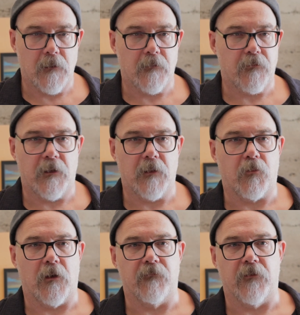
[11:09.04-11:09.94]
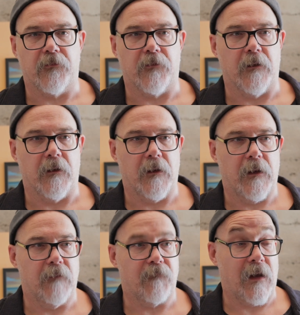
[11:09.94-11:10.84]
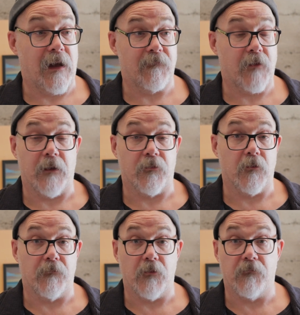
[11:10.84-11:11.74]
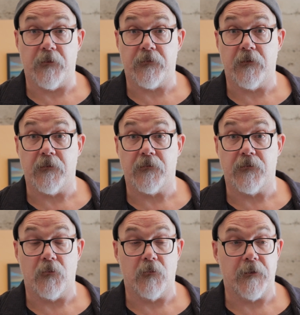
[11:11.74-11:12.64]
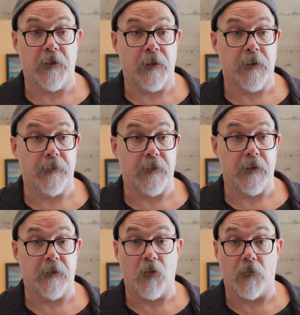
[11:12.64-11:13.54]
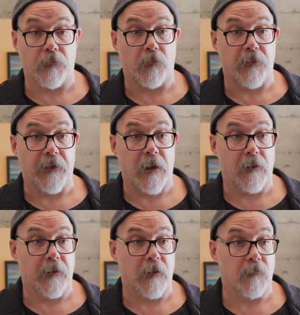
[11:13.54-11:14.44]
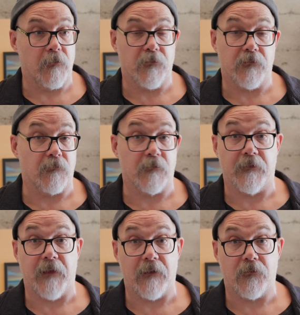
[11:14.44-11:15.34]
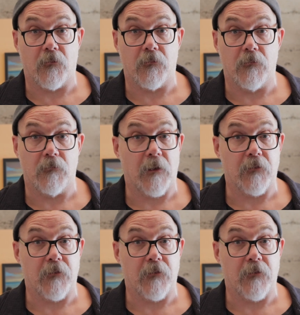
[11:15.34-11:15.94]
it's not a broad vista. I've gotten to a few vistas doing the coastal thing out here, which isn't really that tonal.